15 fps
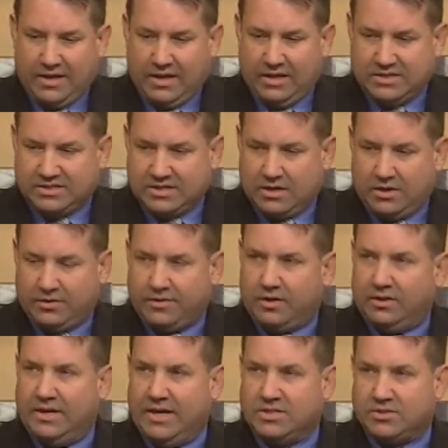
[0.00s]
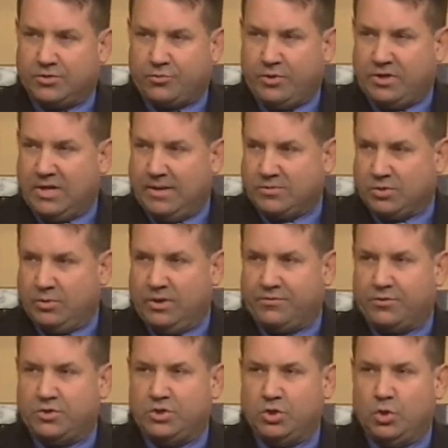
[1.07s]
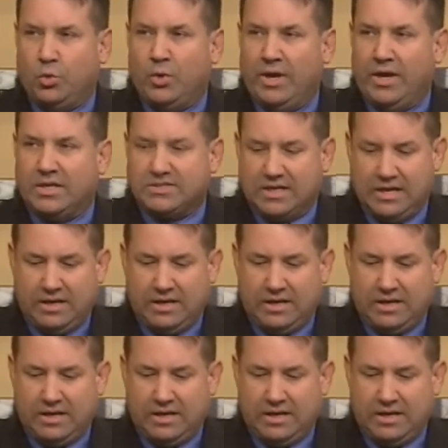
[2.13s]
they sit under the laser 3 times a week for 2 weeks,